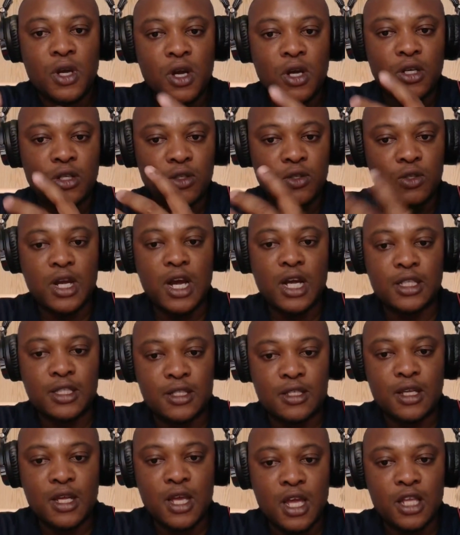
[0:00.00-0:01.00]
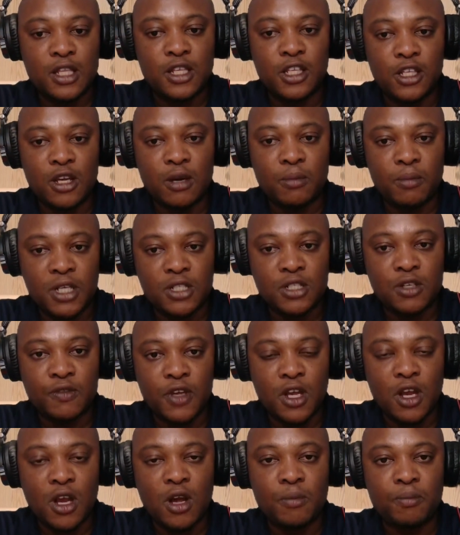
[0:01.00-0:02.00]
look at the numbers of a
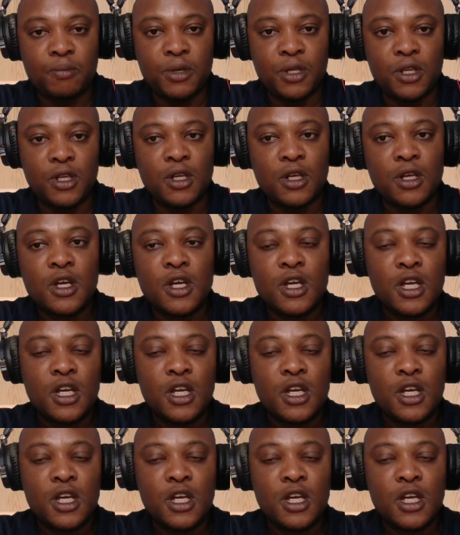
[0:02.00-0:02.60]
company.